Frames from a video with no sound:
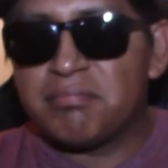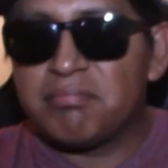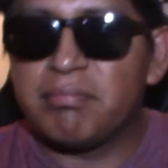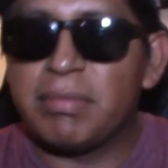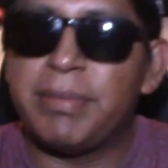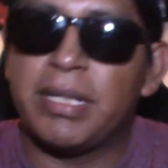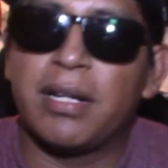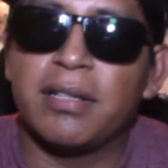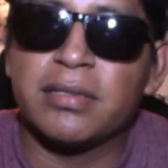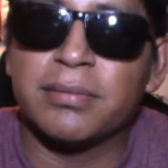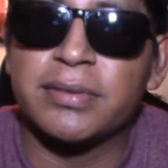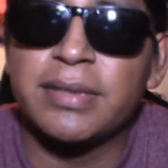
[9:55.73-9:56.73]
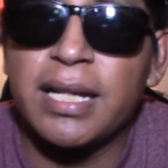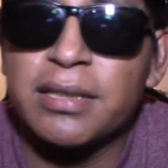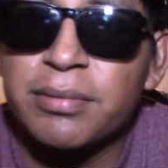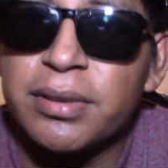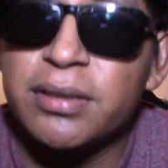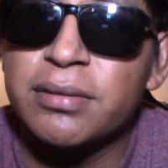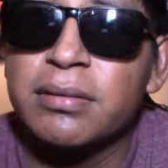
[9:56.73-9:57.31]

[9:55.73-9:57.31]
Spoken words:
Maybe carry some snacks with you.